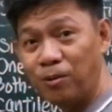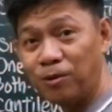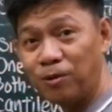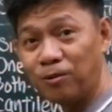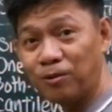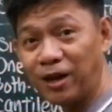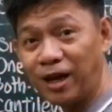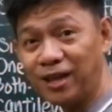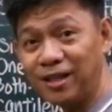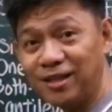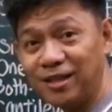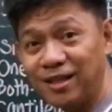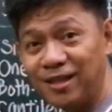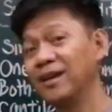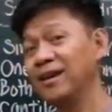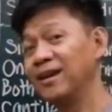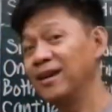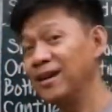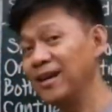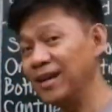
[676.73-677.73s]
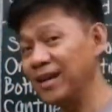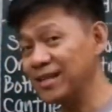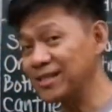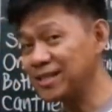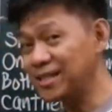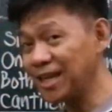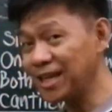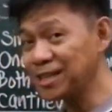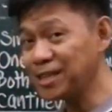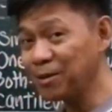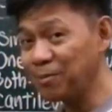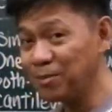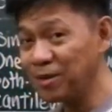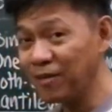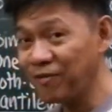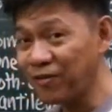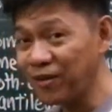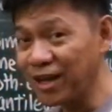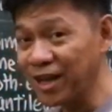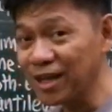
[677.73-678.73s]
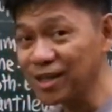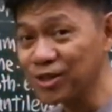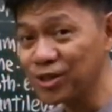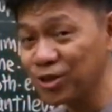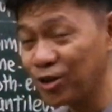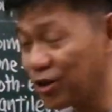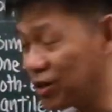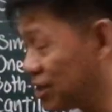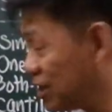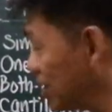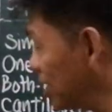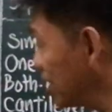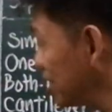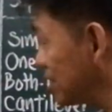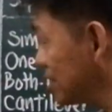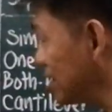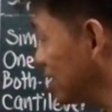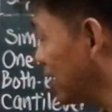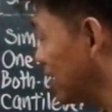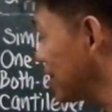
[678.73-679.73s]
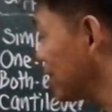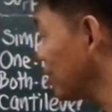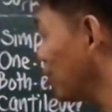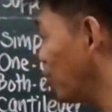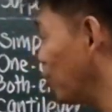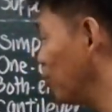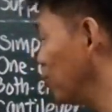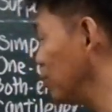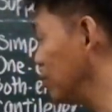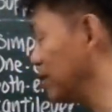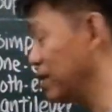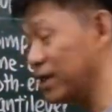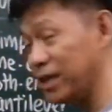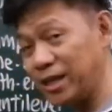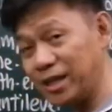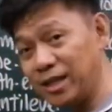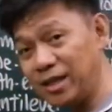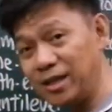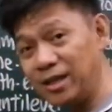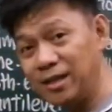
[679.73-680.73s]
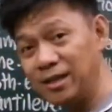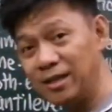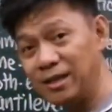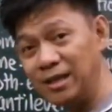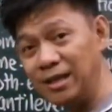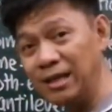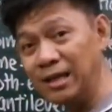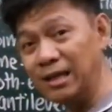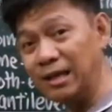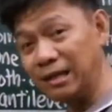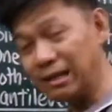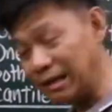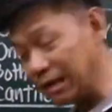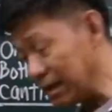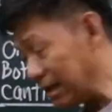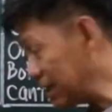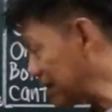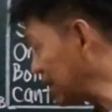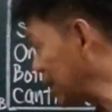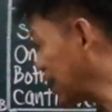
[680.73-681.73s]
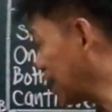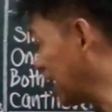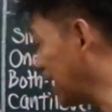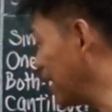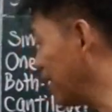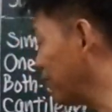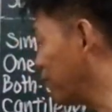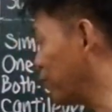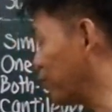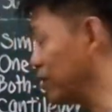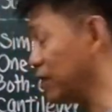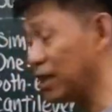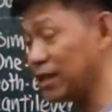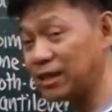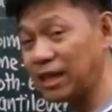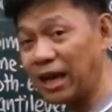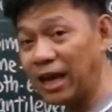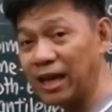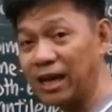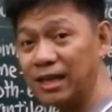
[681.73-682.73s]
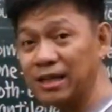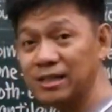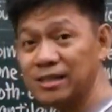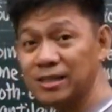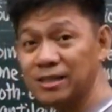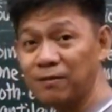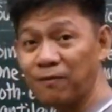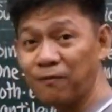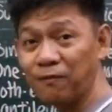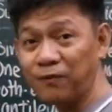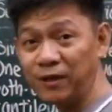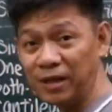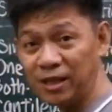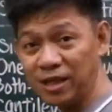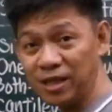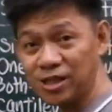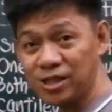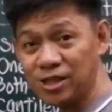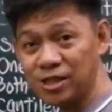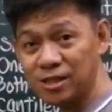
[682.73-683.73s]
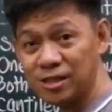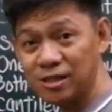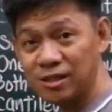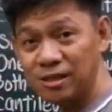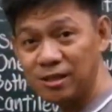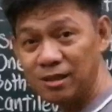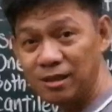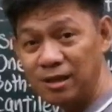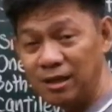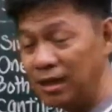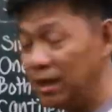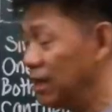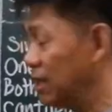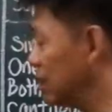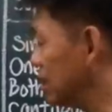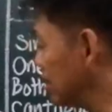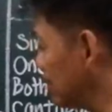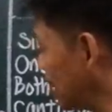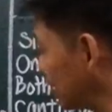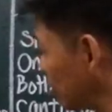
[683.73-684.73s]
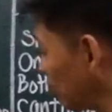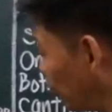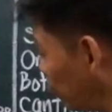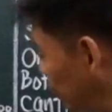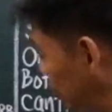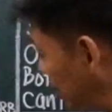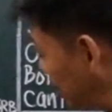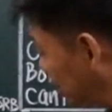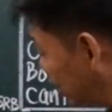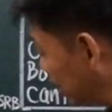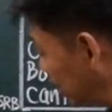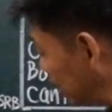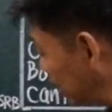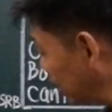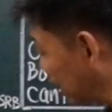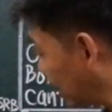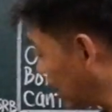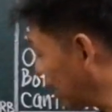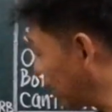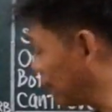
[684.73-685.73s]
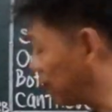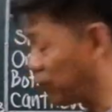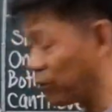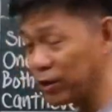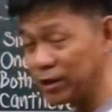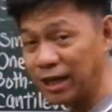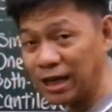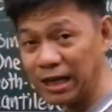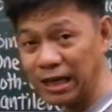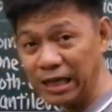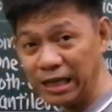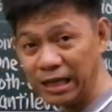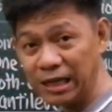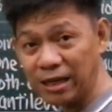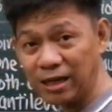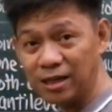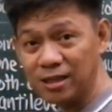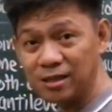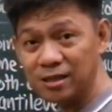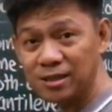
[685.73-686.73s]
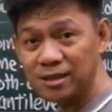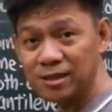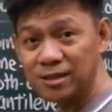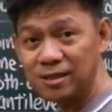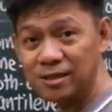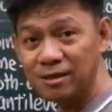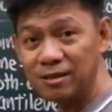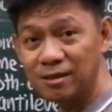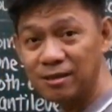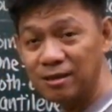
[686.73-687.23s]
Right? Excessive deflection is not only critical for the tile's finish, not only critical for the clearance,